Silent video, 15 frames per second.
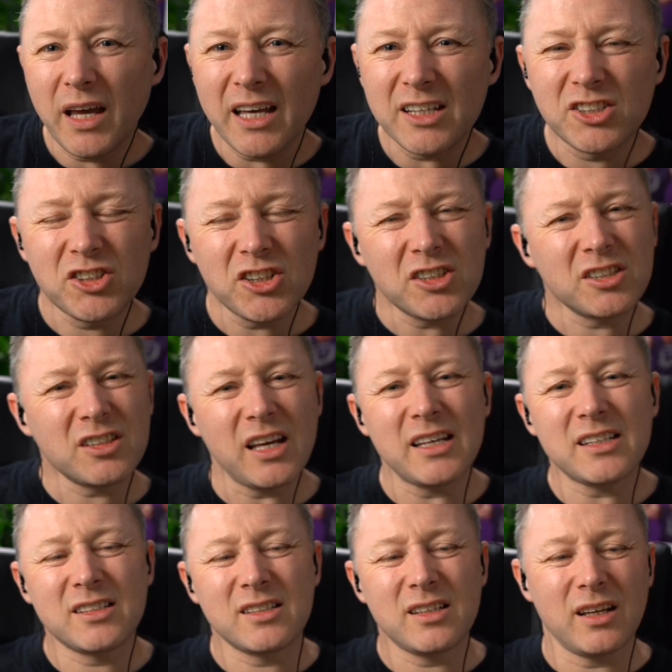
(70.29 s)
It's just
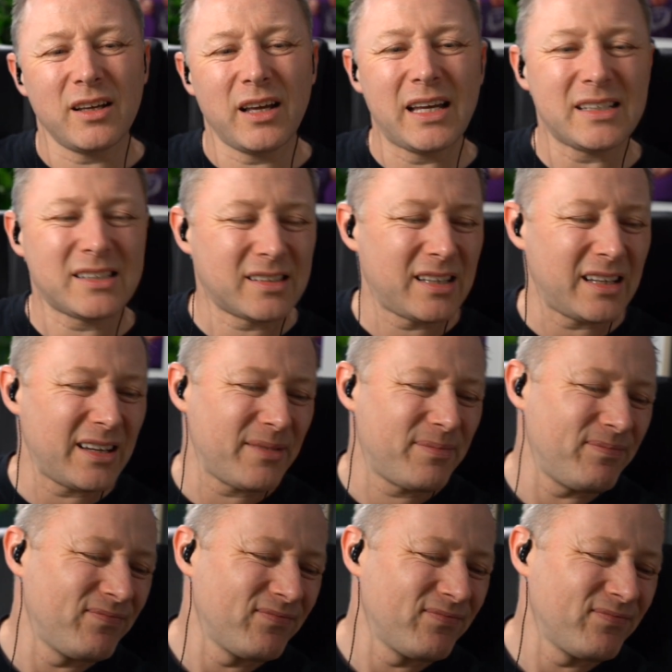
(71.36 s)
it's it's the